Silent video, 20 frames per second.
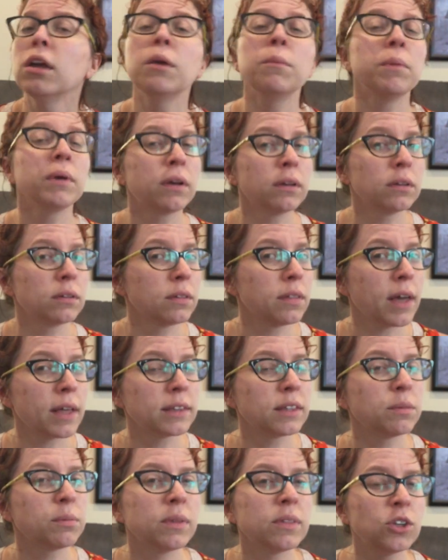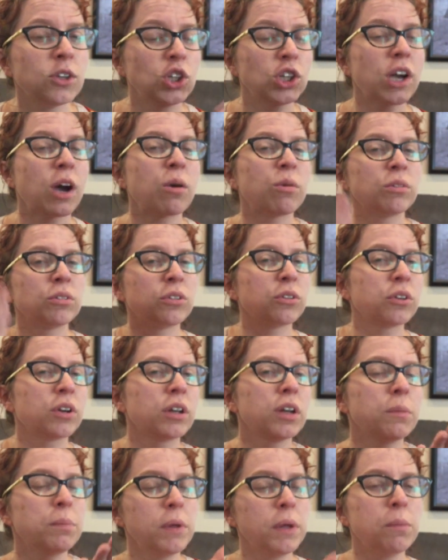because that's when the showers are
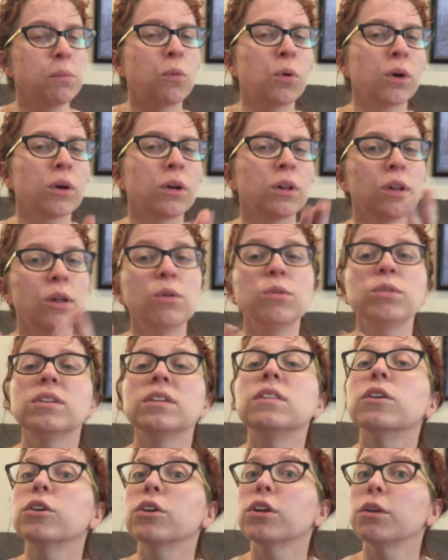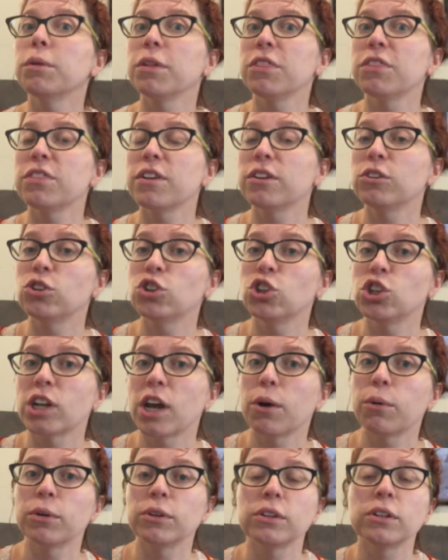going to be more close and they're going to be thunder
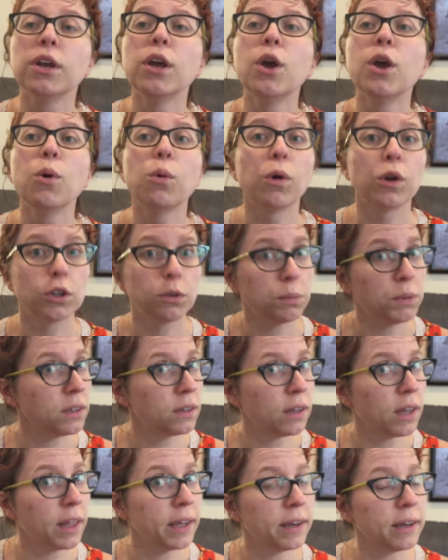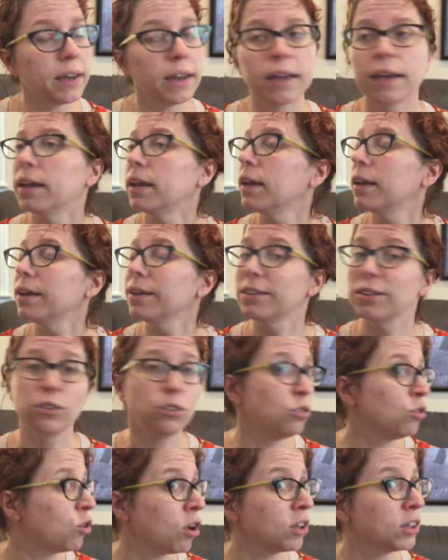showers, which means lightning, and it is
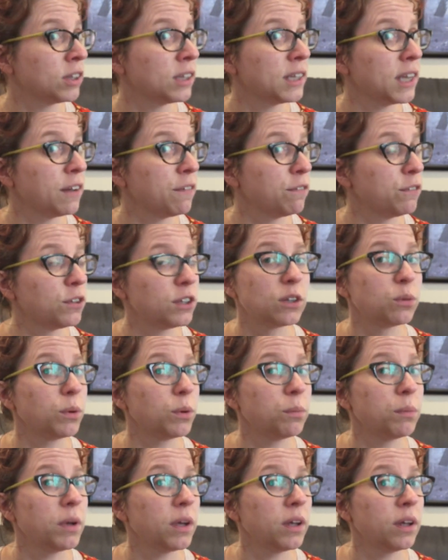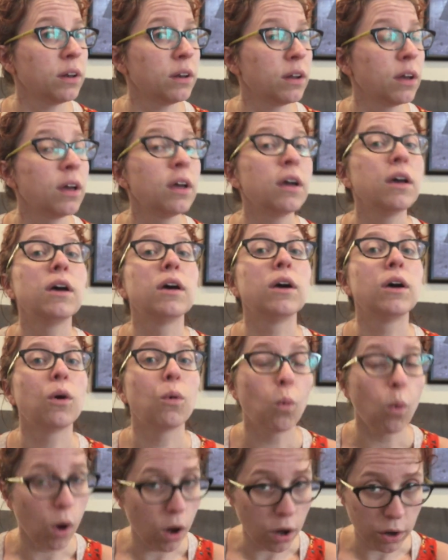not safe to swim in
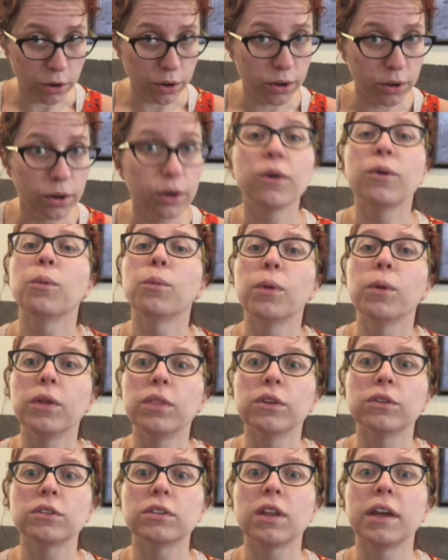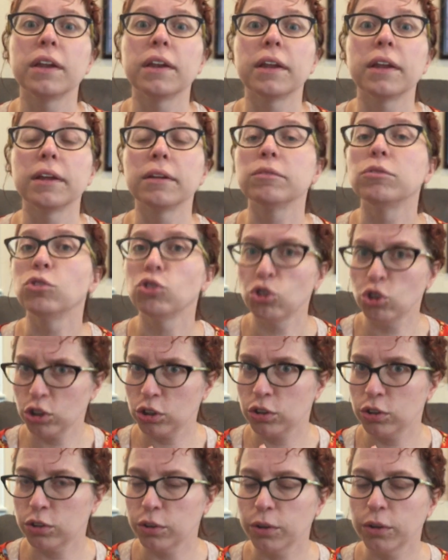water when there's lightning,
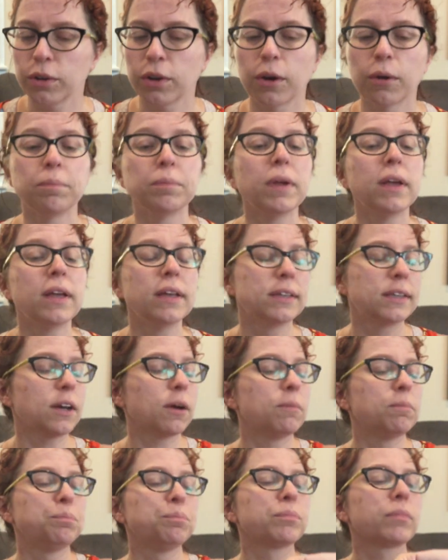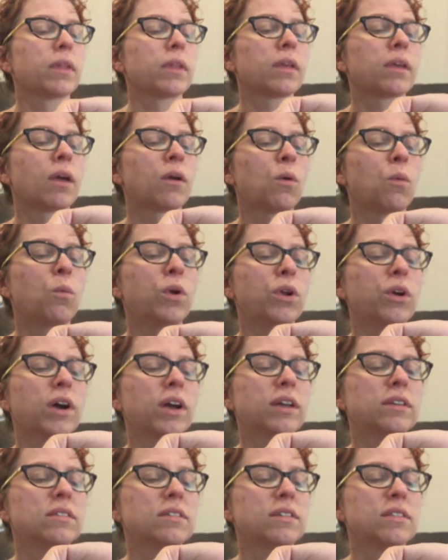just so you know. So, what do you
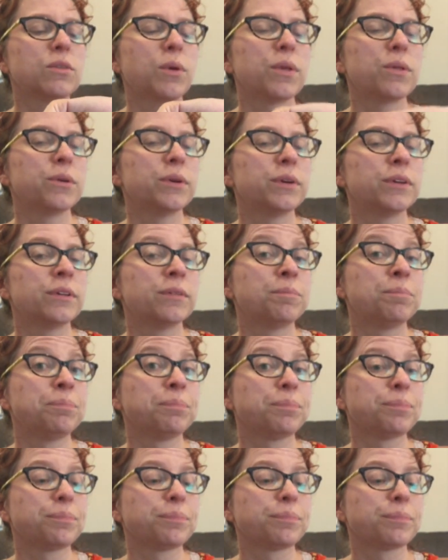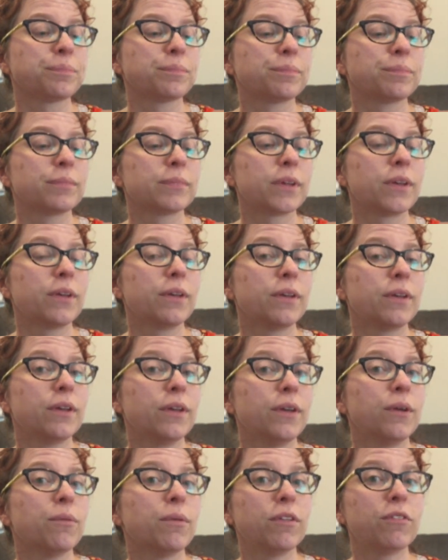guys think the weather is?
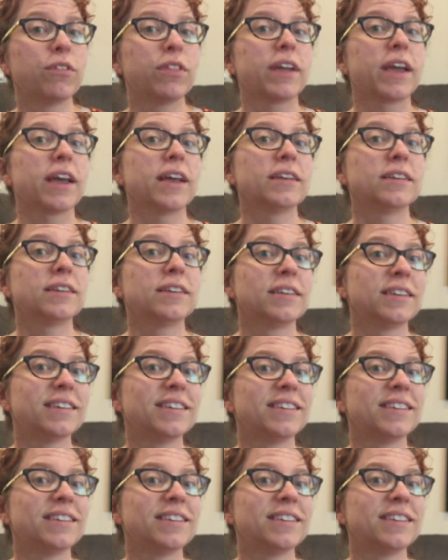You ready for the guess?